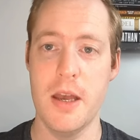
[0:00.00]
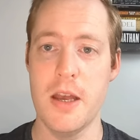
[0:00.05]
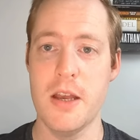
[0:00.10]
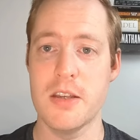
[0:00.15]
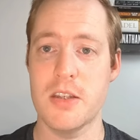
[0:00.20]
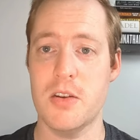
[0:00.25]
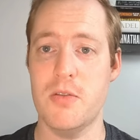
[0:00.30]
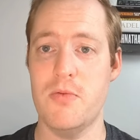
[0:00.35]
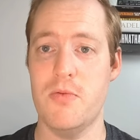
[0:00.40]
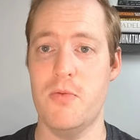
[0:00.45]

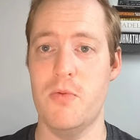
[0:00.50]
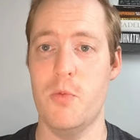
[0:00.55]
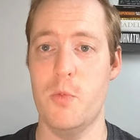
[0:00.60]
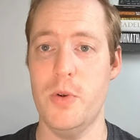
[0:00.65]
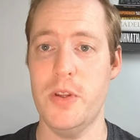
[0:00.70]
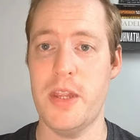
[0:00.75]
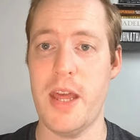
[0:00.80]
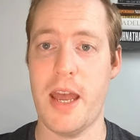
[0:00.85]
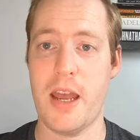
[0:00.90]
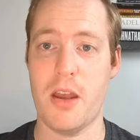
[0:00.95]
So
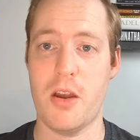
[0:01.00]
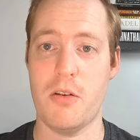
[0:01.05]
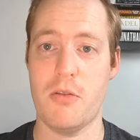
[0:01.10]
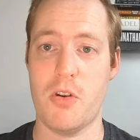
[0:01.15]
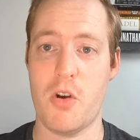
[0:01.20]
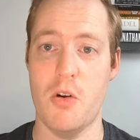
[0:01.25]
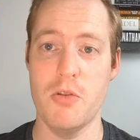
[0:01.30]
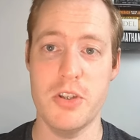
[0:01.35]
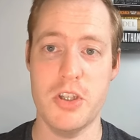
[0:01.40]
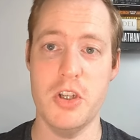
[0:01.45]
with that
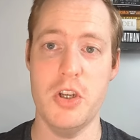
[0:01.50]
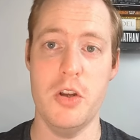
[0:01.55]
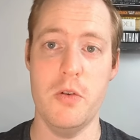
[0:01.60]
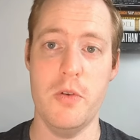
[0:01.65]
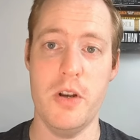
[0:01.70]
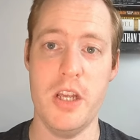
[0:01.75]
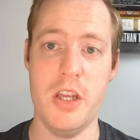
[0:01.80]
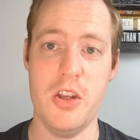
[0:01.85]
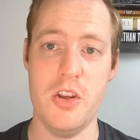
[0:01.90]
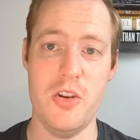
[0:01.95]

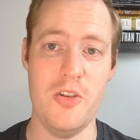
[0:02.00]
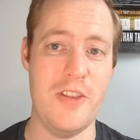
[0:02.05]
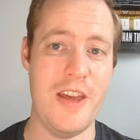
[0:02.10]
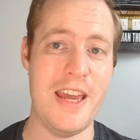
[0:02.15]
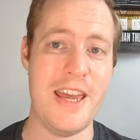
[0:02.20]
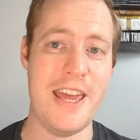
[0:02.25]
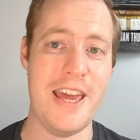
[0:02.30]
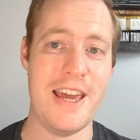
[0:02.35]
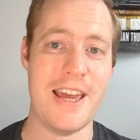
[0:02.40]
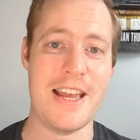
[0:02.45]
continuity, you
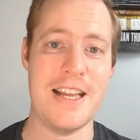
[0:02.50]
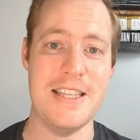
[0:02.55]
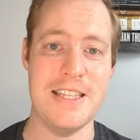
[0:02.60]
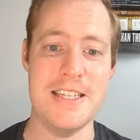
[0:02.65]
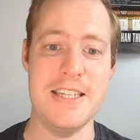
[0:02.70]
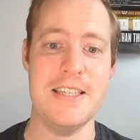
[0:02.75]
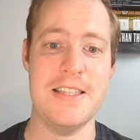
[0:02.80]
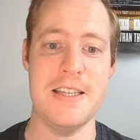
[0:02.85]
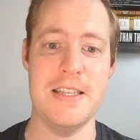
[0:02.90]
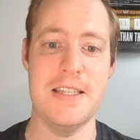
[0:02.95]
then get
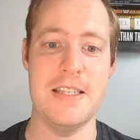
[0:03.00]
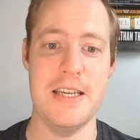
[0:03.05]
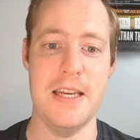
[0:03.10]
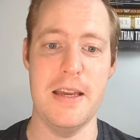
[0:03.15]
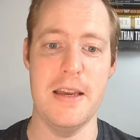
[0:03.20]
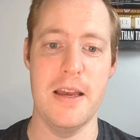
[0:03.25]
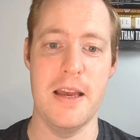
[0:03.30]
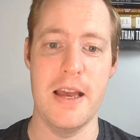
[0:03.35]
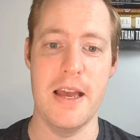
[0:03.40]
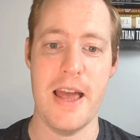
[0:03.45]
consistency
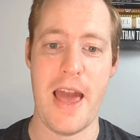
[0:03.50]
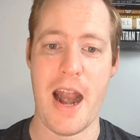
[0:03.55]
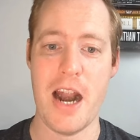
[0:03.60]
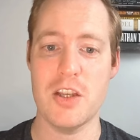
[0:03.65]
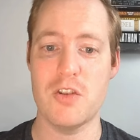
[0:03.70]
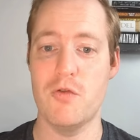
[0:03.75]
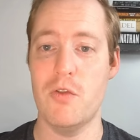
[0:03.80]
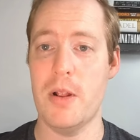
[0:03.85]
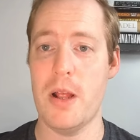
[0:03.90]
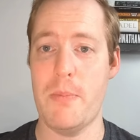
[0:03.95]
and
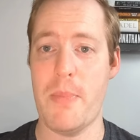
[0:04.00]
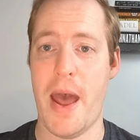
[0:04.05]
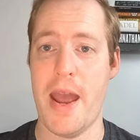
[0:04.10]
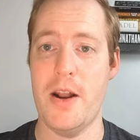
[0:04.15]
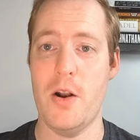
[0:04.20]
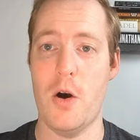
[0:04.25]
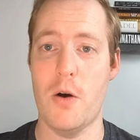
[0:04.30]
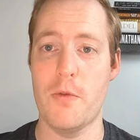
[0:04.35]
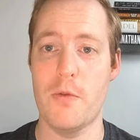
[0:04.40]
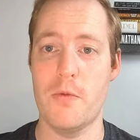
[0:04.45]
it's really
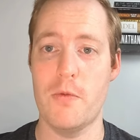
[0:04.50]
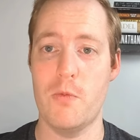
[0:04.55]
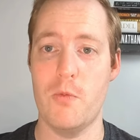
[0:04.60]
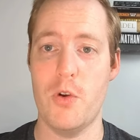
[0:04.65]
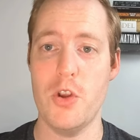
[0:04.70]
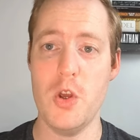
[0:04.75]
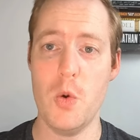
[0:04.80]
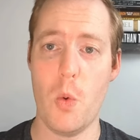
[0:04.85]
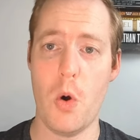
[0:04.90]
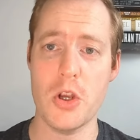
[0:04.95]
paid off.
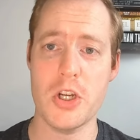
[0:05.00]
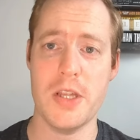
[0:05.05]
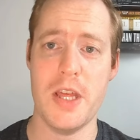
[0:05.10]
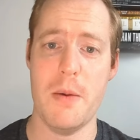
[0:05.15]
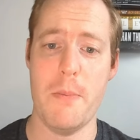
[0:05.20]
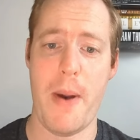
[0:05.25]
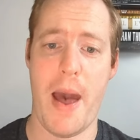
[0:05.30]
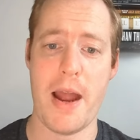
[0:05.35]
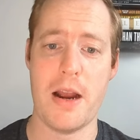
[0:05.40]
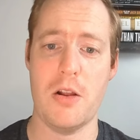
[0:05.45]
When you watch their
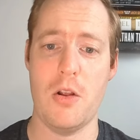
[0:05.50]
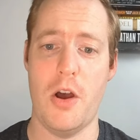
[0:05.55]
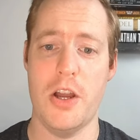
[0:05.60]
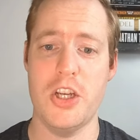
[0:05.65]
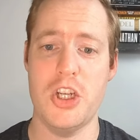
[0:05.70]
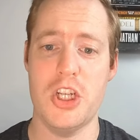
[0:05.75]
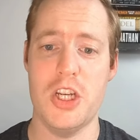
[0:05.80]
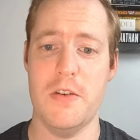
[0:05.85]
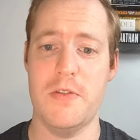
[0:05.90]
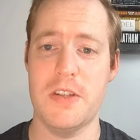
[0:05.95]
backline
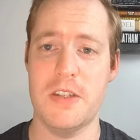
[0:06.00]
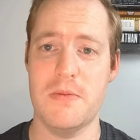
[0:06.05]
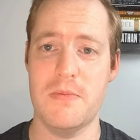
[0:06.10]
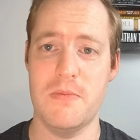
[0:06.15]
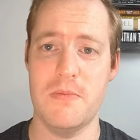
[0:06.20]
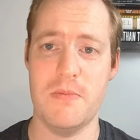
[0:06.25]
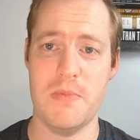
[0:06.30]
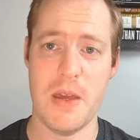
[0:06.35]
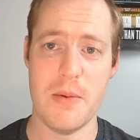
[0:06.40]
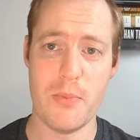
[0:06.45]
shifts,
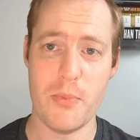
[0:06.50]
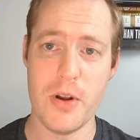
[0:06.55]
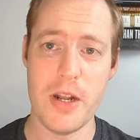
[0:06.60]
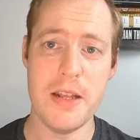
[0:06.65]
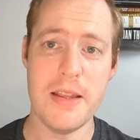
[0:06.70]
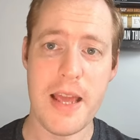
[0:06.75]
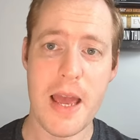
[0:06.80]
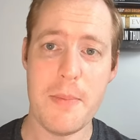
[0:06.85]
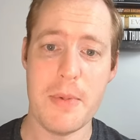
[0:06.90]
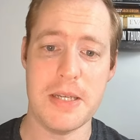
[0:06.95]
they're pretty
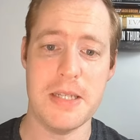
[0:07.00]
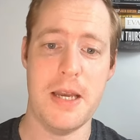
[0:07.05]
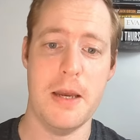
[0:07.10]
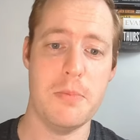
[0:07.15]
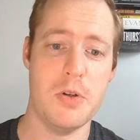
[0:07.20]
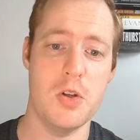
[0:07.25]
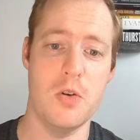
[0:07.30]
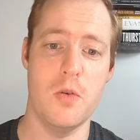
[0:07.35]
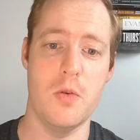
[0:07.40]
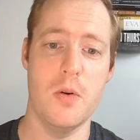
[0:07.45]
damn
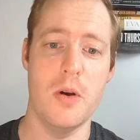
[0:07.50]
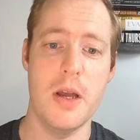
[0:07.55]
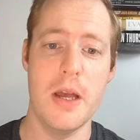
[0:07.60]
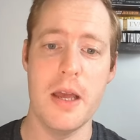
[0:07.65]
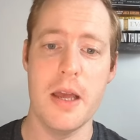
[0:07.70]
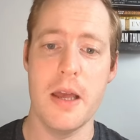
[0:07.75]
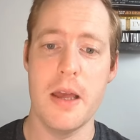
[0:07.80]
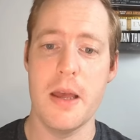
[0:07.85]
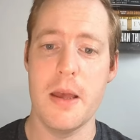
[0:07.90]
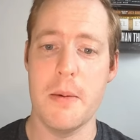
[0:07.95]
exceptional.
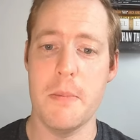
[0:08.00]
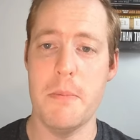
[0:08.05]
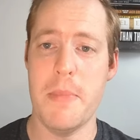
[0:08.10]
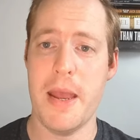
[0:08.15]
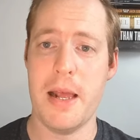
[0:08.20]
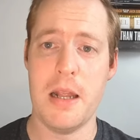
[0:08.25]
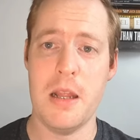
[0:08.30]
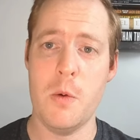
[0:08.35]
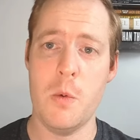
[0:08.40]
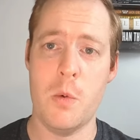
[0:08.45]
Manly